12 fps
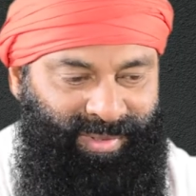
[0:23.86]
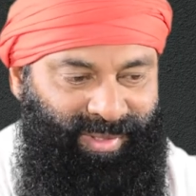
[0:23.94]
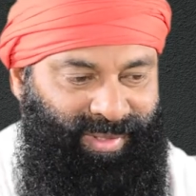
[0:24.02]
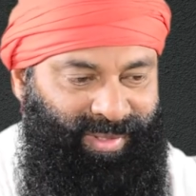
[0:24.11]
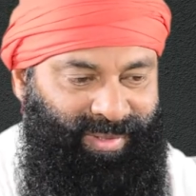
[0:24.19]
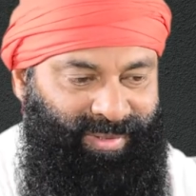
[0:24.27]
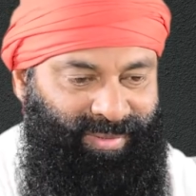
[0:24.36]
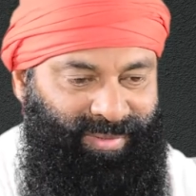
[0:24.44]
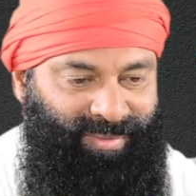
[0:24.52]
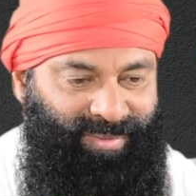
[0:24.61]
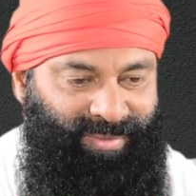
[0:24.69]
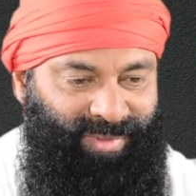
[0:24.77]

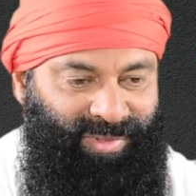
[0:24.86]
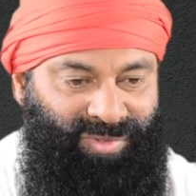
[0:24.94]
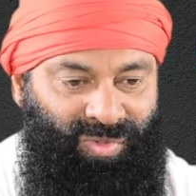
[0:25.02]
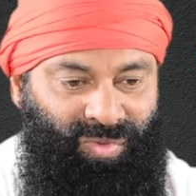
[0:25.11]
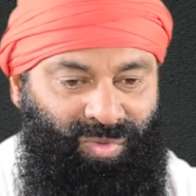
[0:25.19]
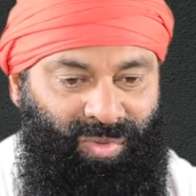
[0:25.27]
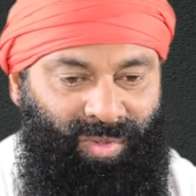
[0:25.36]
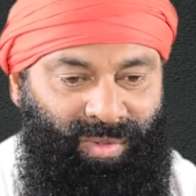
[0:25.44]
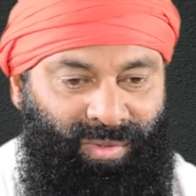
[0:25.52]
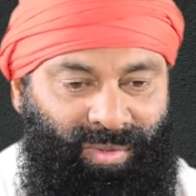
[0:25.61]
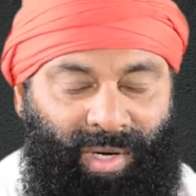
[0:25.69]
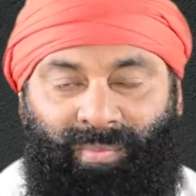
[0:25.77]
And they said,
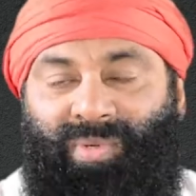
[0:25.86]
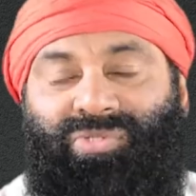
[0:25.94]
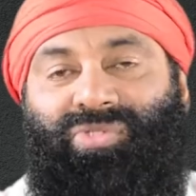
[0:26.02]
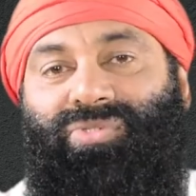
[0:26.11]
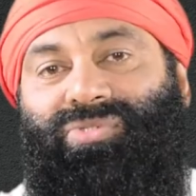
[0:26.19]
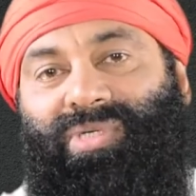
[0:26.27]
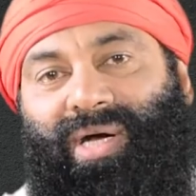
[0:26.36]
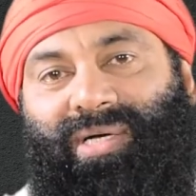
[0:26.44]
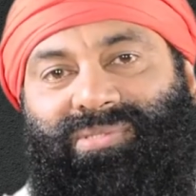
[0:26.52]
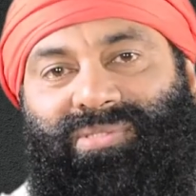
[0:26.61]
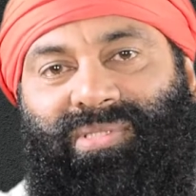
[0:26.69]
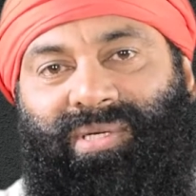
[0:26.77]
oh, how much you
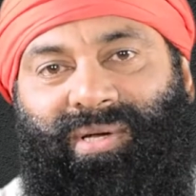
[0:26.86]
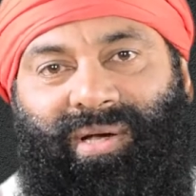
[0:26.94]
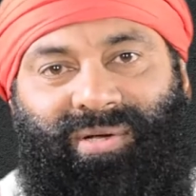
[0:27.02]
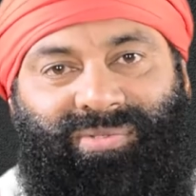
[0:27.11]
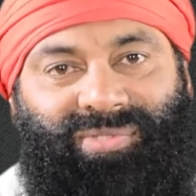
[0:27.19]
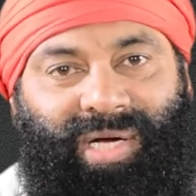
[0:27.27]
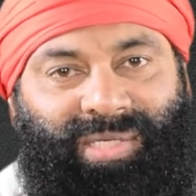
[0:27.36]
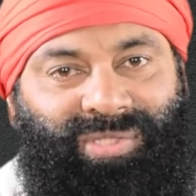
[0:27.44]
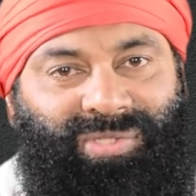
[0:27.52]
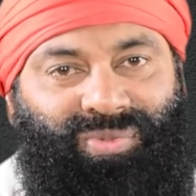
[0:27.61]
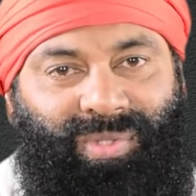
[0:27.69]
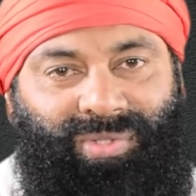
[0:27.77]
charge? The
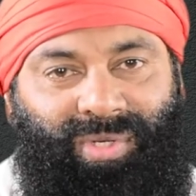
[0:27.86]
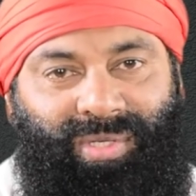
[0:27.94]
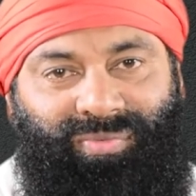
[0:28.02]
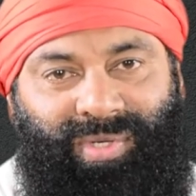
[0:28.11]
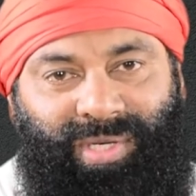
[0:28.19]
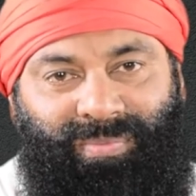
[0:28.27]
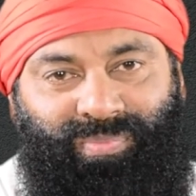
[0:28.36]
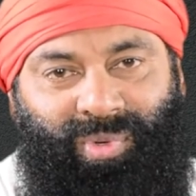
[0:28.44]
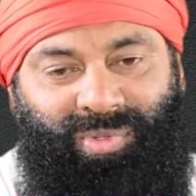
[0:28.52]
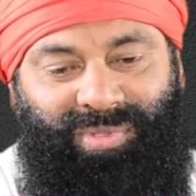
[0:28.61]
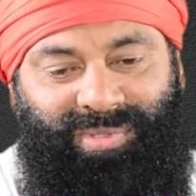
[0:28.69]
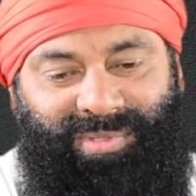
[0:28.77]
charges were not very
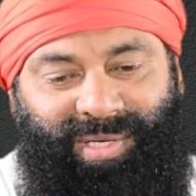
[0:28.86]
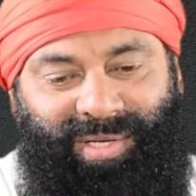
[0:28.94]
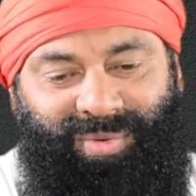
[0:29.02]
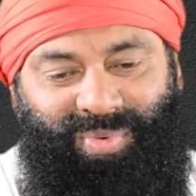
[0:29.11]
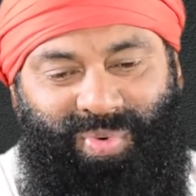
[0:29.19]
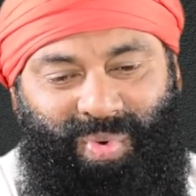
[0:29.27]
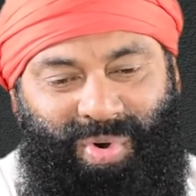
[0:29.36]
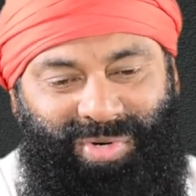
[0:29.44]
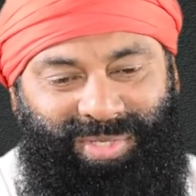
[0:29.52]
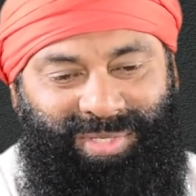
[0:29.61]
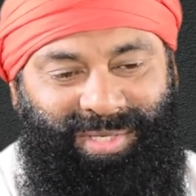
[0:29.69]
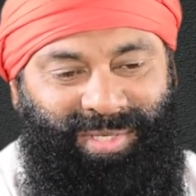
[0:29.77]
important. I
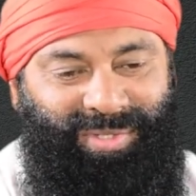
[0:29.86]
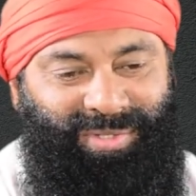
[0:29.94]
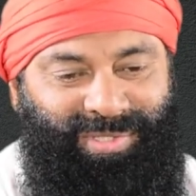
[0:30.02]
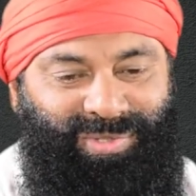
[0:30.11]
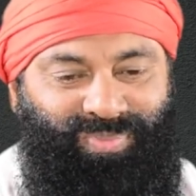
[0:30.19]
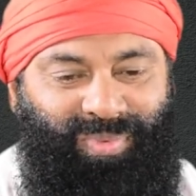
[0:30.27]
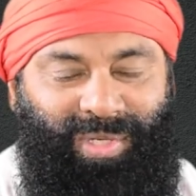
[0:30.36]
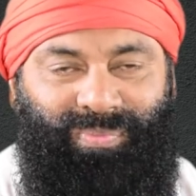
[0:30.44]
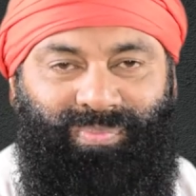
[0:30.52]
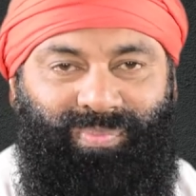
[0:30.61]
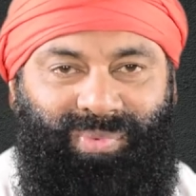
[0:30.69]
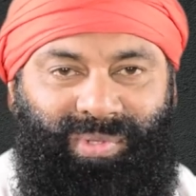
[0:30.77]
want to spread
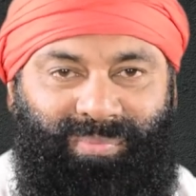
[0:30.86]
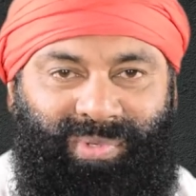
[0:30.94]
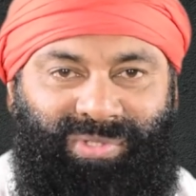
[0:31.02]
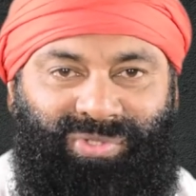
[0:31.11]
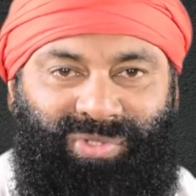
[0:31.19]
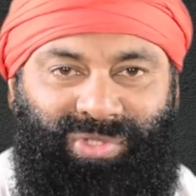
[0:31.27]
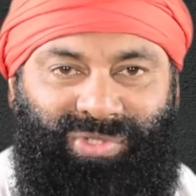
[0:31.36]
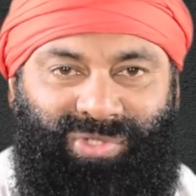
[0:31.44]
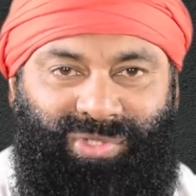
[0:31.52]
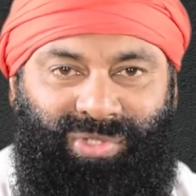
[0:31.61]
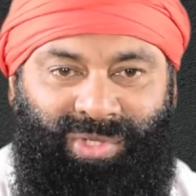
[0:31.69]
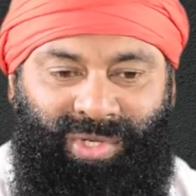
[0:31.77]
the
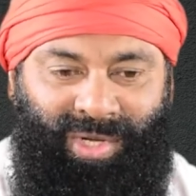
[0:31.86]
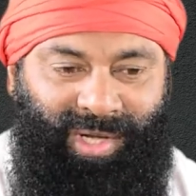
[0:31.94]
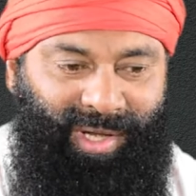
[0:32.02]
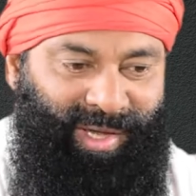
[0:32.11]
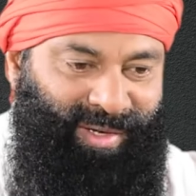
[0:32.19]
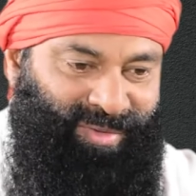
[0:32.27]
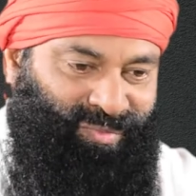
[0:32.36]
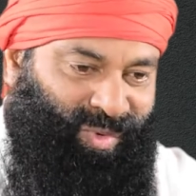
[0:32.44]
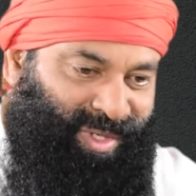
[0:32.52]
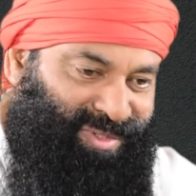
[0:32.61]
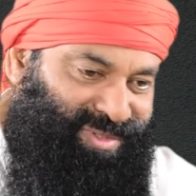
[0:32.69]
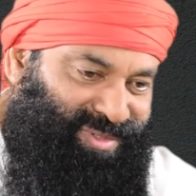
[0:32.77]
message. And
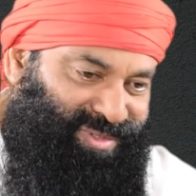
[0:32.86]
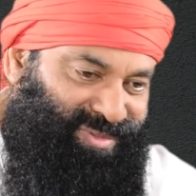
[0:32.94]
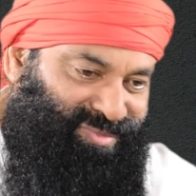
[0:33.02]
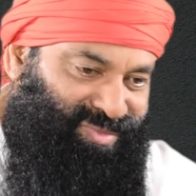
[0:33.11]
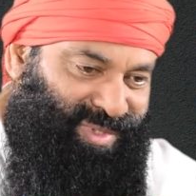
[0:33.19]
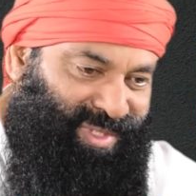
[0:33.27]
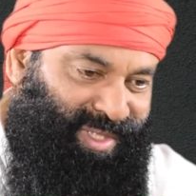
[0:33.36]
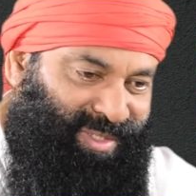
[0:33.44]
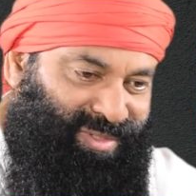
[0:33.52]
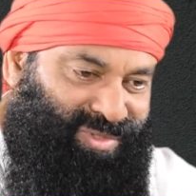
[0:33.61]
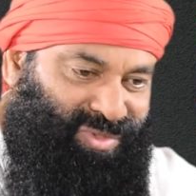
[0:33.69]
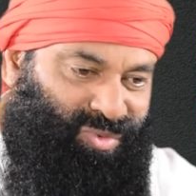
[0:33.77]
once we
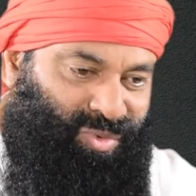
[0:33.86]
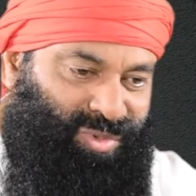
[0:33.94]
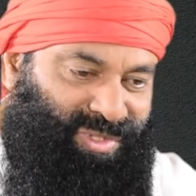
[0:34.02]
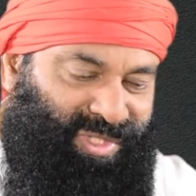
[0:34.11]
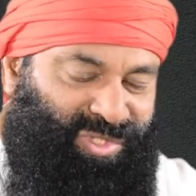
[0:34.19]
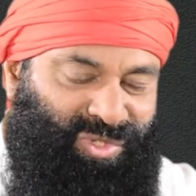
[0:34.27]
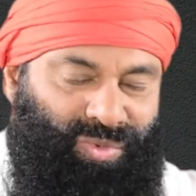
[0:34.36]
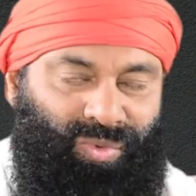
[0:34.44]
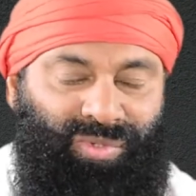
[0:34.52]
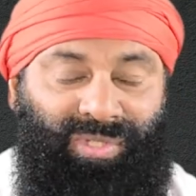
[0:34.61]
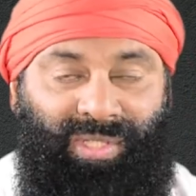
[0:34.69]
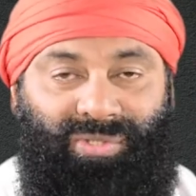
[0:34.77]
get schools, each
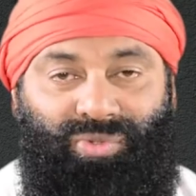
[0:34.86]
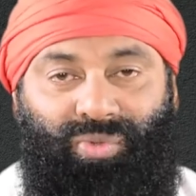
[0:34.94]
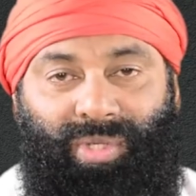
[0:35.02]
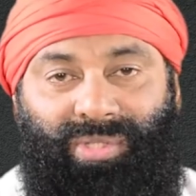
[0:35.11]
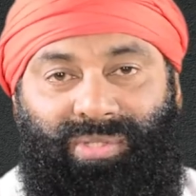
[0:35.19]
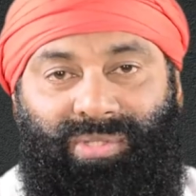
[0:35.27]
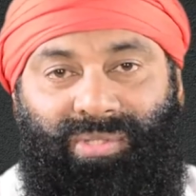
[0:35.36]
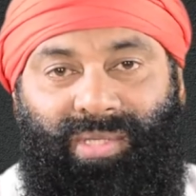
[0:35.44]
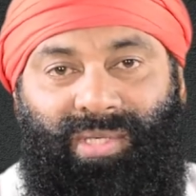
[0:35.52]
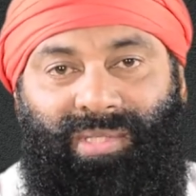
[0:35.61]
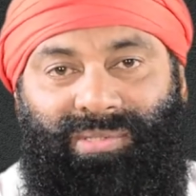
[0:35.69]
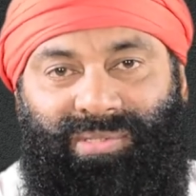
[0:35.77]
schools get two hundred.
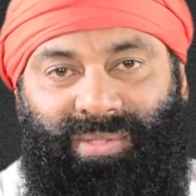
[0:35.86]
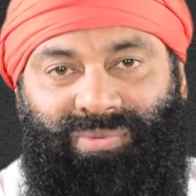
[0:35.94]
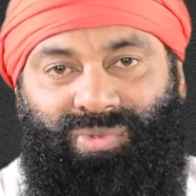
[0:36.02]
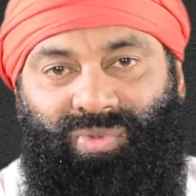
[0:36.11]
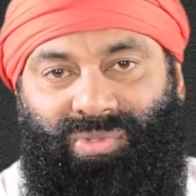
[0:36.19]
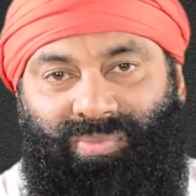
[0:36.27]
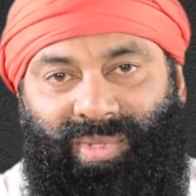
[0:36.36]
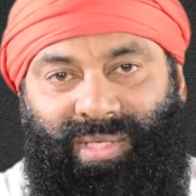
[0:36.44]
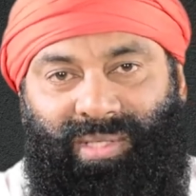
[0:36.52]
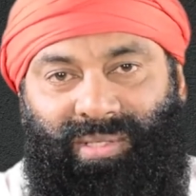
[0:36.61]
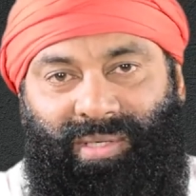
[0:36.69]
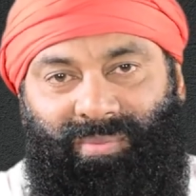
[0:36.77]
Some schools
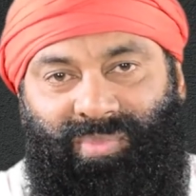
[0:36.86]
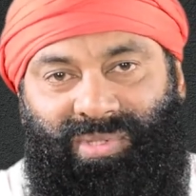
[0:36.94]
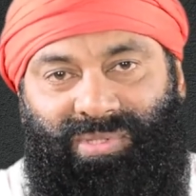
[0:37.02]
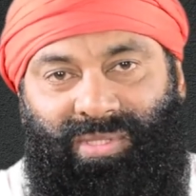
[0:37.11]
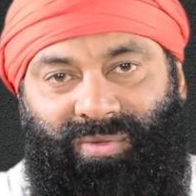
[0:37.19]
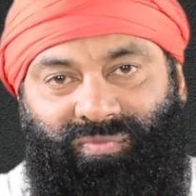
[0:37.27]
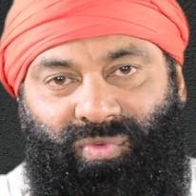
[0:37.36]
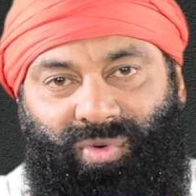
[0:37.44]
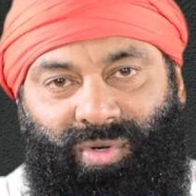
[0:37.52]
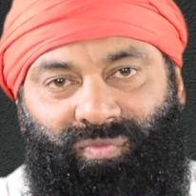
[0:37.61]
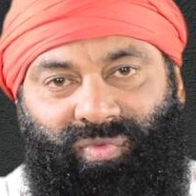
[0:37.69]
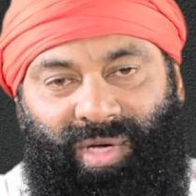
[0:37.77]
make it compulsory
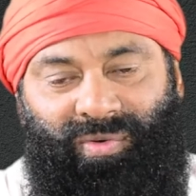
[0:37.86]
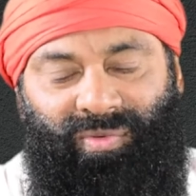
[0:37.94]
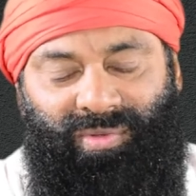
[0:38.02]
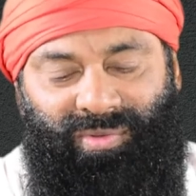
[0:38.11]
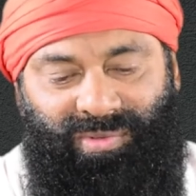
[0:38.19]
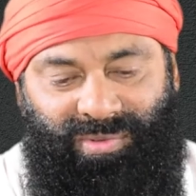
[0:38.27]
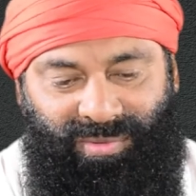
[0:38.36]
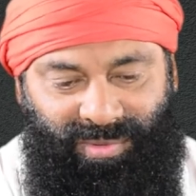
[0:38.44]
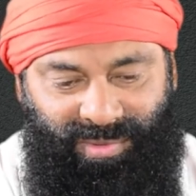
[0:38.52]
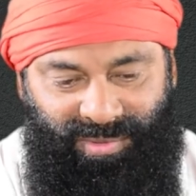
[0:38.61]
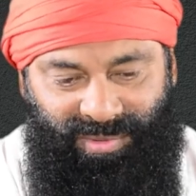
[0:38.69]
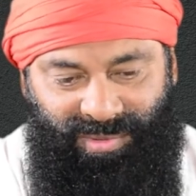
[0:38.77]
for five hundred
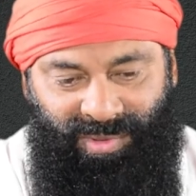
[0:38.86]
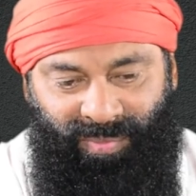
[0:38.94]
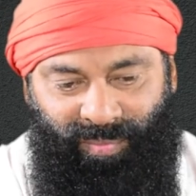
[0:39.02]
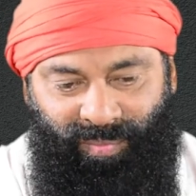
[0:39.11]
students.